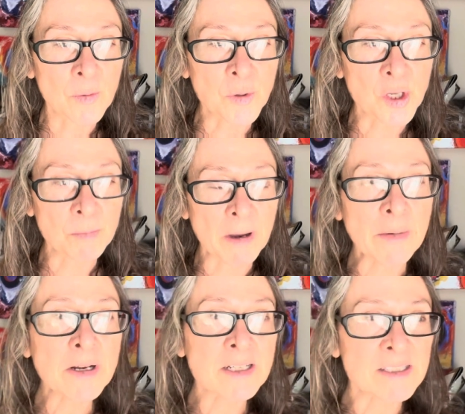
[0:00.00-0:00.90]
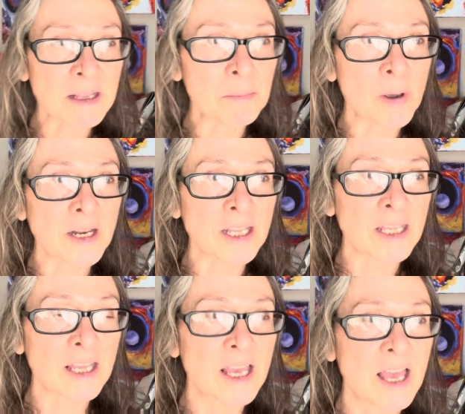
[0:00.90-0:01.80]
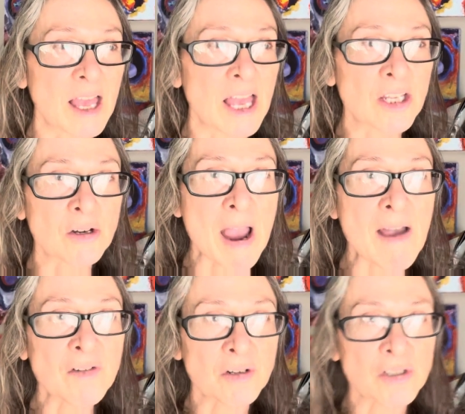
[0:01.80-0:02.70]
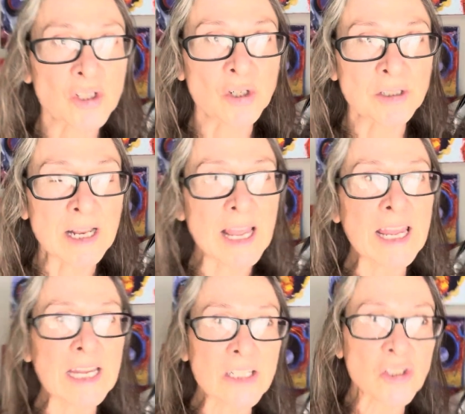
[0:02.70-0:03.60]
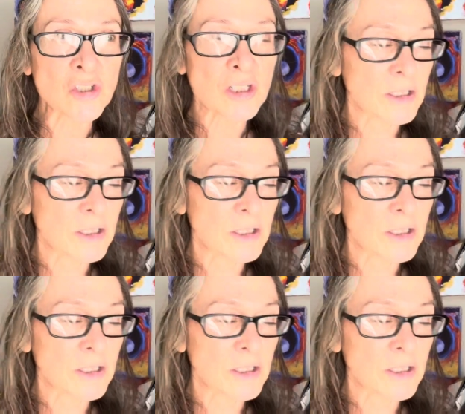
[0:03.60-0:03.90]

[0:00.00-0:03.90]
you're married to somebody and you're after a certain age,